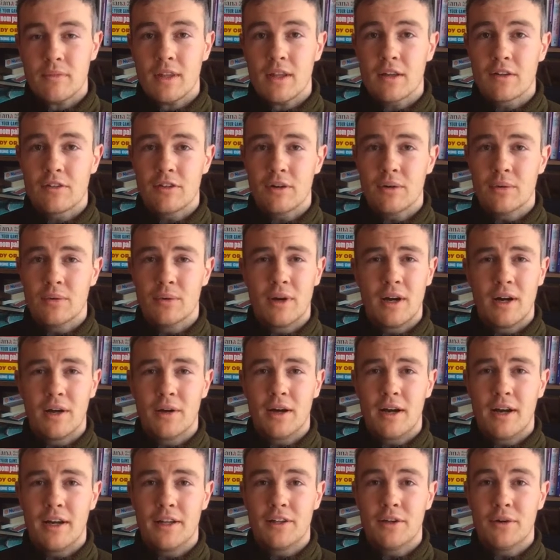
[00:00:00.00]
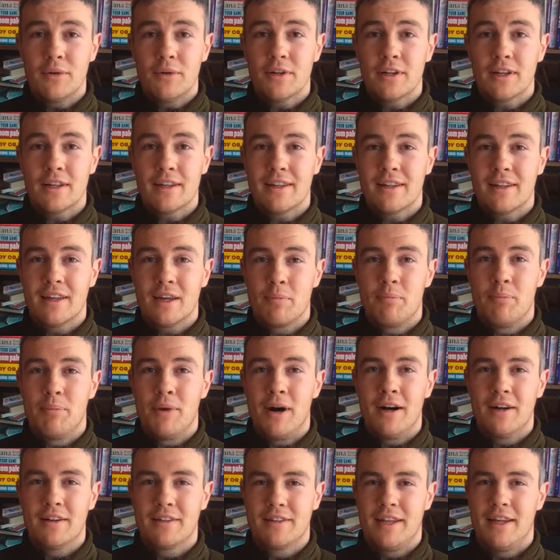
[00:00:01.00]
So I don't want to get
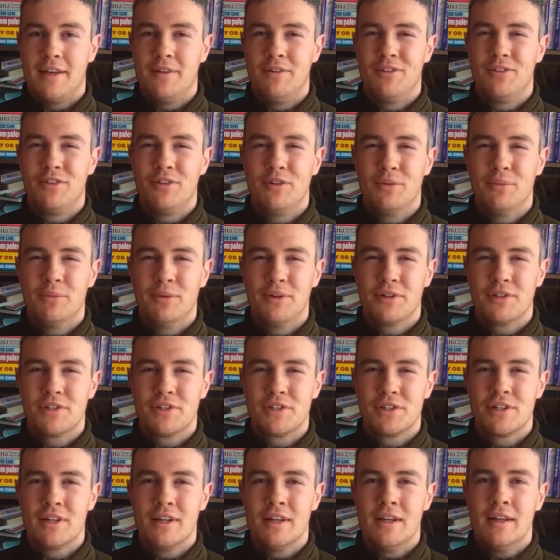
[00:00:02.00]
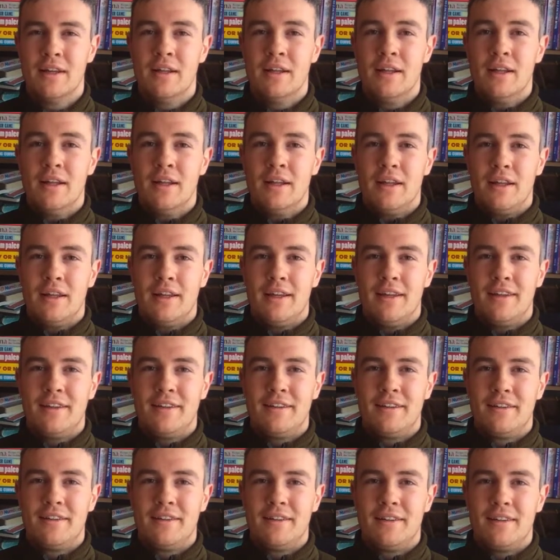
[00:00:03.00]
bogged down too much
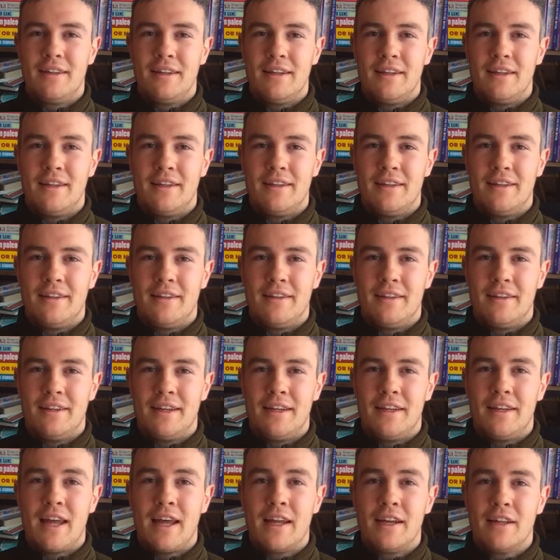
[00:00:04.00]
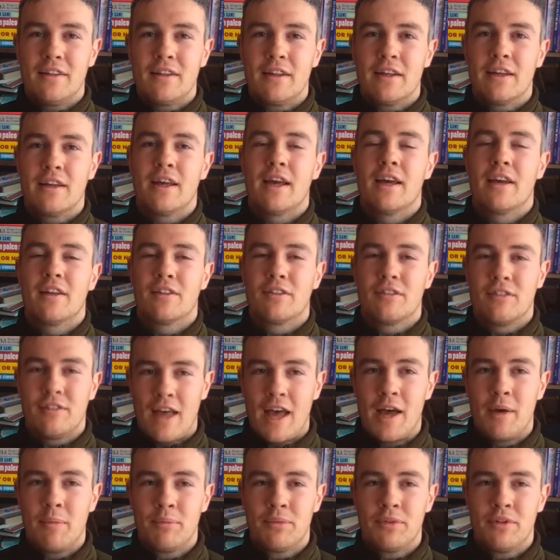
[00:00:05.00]
in anything
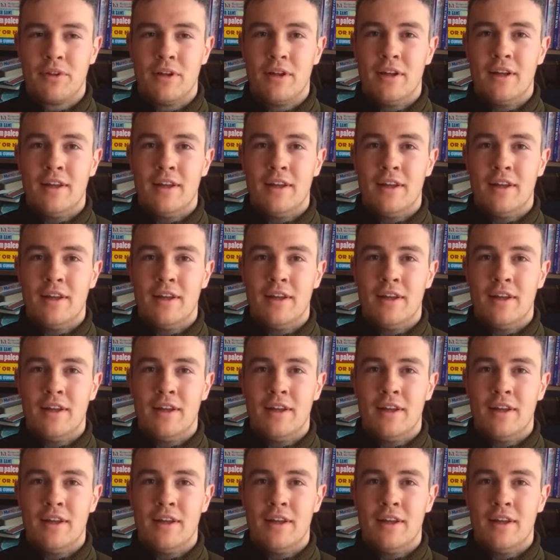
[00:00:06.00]
except